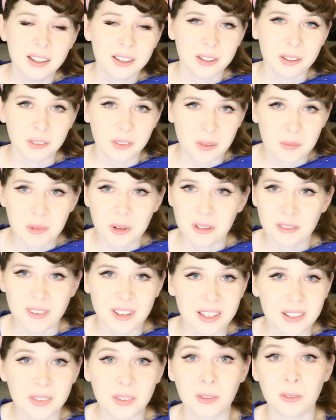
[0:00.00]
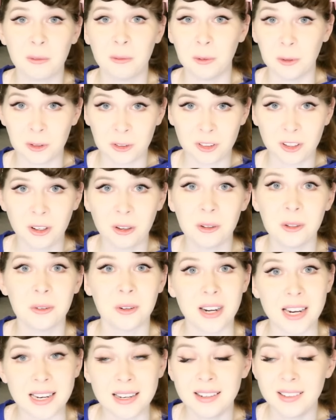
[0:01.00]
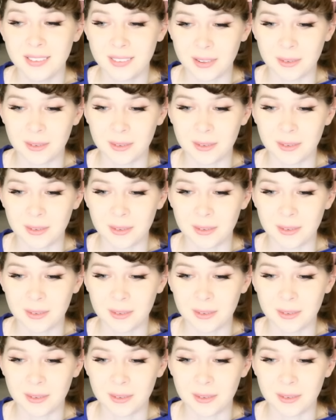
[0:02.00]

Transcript: because the movie's for children.